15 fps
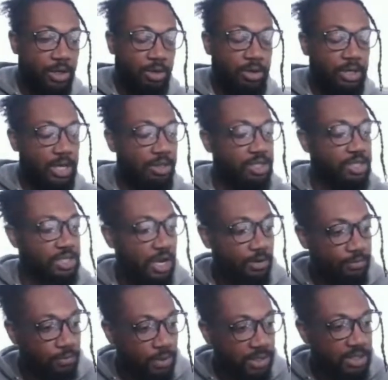Okay, the
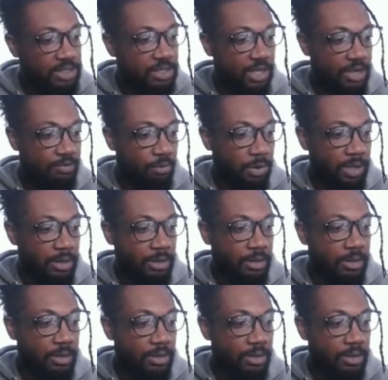South wanted slavery,